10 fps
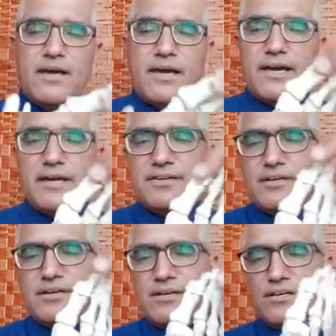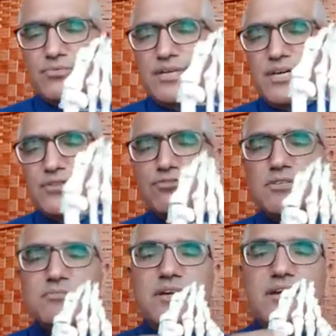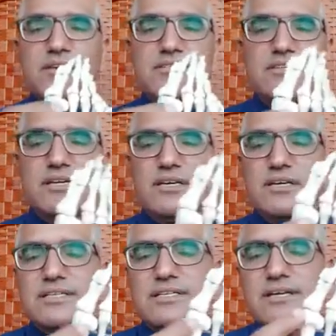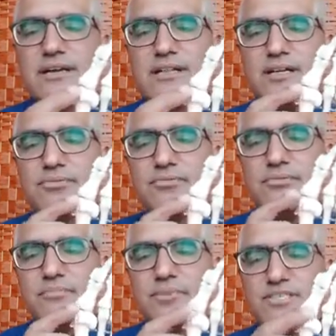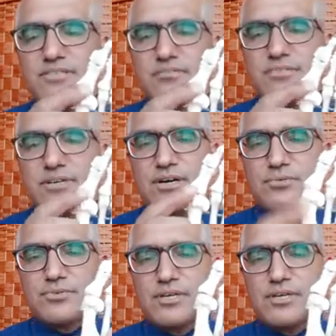and we have too many because it takes a lot of pressure from the ground.